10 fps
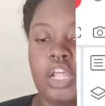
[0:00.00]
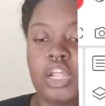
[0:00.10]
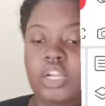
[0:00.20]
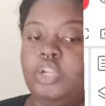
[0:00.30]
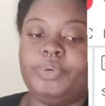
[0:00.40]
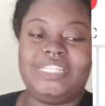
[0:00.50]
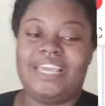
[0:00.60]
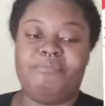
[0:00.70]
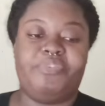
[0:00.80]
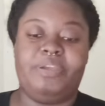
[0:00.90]
lower
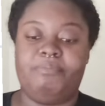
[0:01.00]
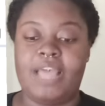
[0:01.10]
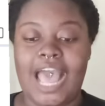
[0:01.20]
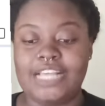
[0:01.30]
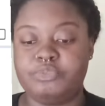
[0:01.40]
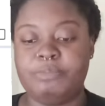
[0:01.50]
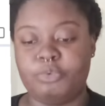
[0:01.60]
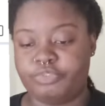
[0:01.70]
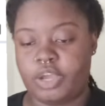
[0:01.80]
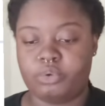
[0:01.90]
time frame as we
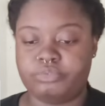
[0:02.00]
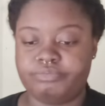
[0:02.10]
move down.